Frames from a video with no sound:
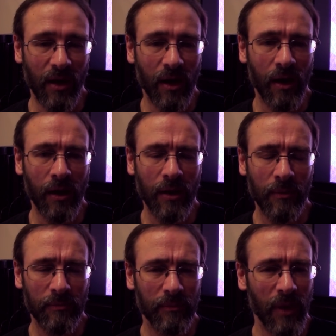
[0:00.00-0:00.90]

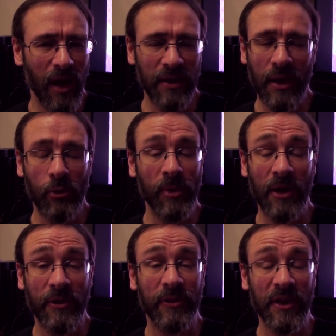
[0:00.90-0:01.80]
And there will be
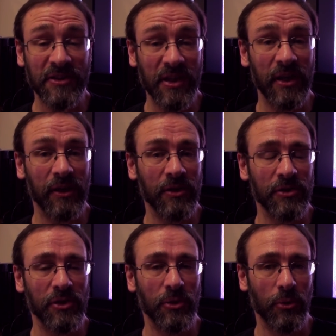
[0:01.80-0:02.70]
other things that it can
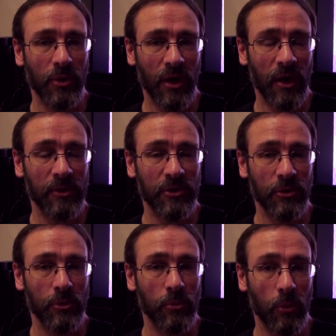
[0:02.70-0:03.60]
do and
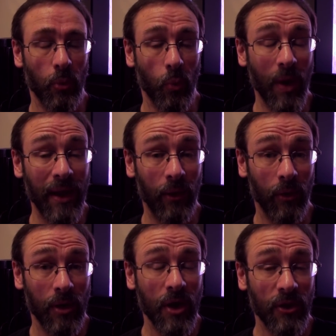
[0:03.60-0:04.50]
do
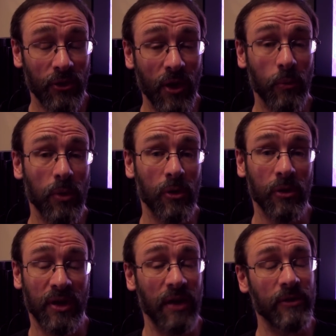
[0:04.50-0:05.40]
well that will
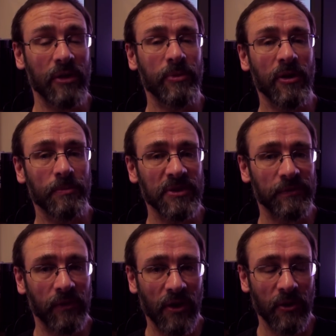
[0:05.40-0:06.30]
give it a purpose
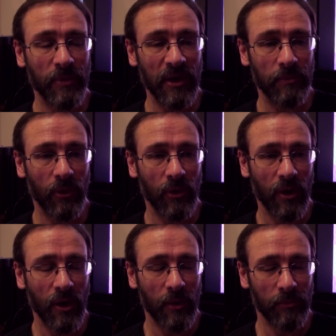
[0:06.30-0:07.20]
for other people.
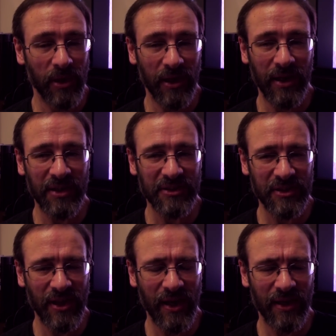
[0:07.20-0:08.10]
But it is
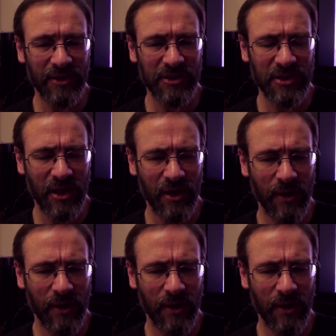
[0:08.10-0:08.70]
that